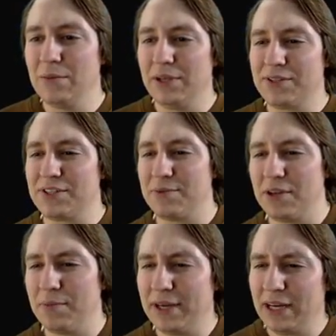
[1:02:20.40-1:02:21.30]
Planner says
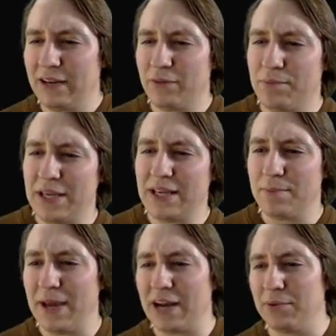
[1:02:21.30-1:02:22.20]
it might not even be
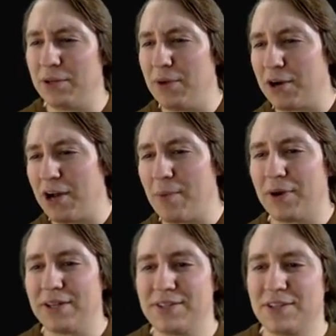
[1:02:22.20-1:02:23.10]
compatible on modern
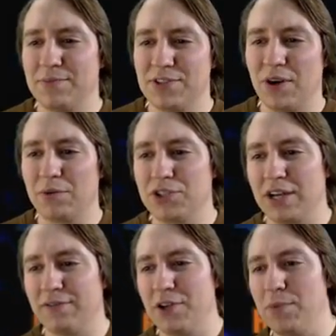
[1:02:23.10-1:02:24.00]
operating systems, though I will
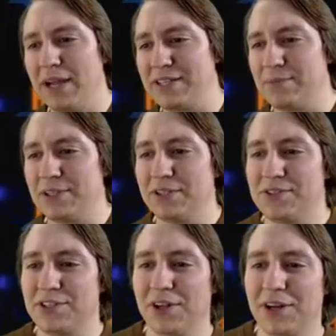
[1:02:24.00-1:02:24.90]
check for you by attempting to
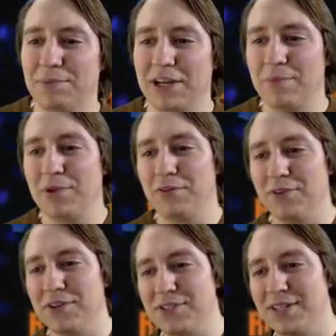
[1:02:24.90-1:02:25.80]
install it on my computer
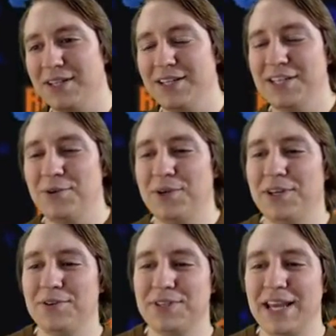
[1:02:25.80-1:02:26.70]
first.
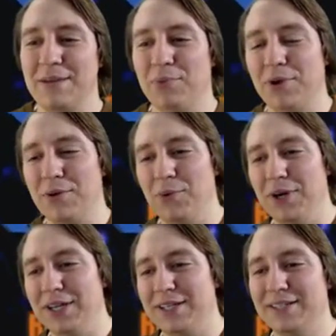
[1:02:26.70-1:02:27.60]
Windows
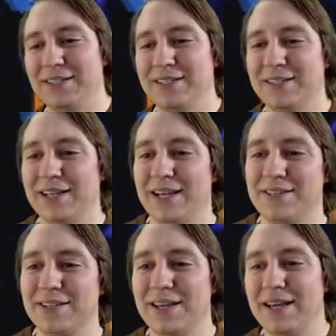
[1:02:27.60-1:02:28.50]
8.1.
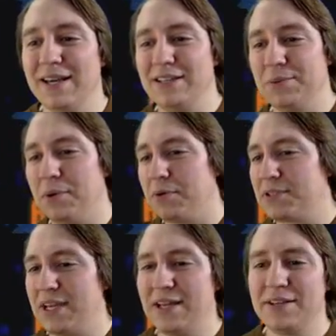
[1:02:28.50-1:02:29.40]
Nice. Jimbo
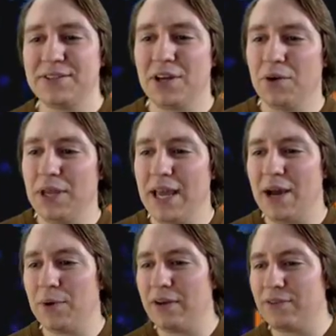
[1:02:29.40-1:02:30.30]
says, oh yeah,
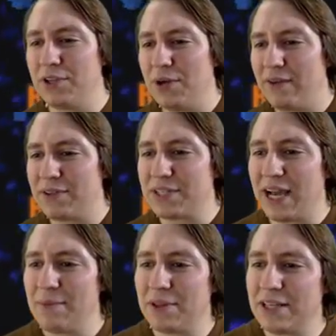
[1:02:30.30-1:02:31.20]
whenever you have the
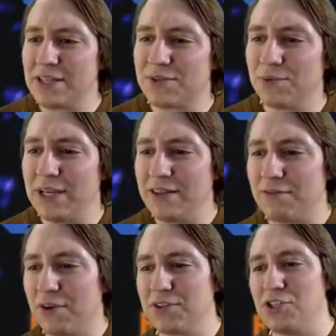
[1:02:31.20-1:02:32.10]
time, at least read the
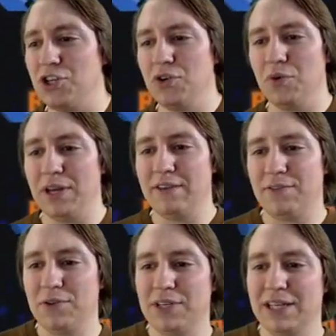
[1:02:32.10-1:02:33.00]
first Dune. If
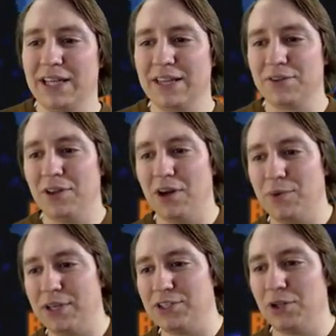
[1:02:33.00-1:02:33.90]
you didn't like the
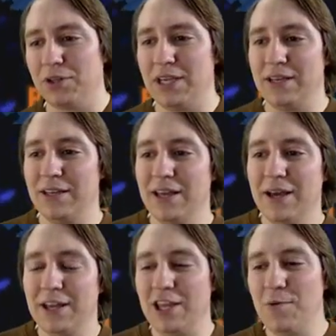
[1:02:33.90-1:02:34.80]
long-winded Tolkien,
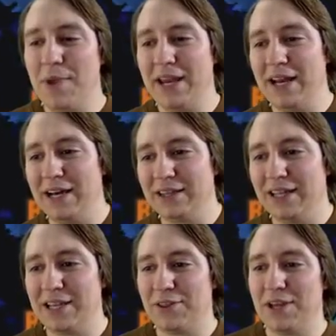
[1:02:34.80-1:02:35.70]
you may not
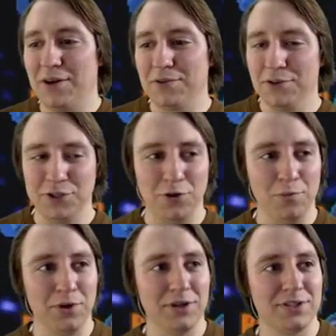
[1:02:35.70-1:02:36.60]
like the other Dune
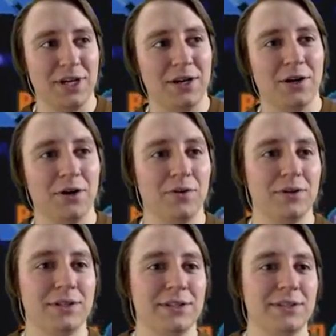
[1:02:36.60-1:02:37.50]
books. Uh-oh.
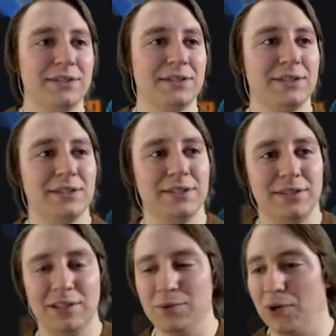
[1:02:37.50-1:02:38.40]

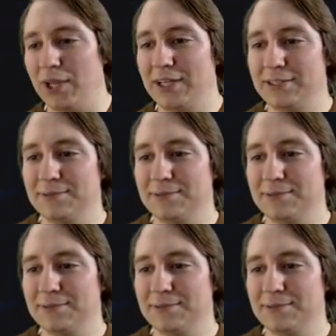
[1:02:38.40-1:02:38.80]
Oh boy.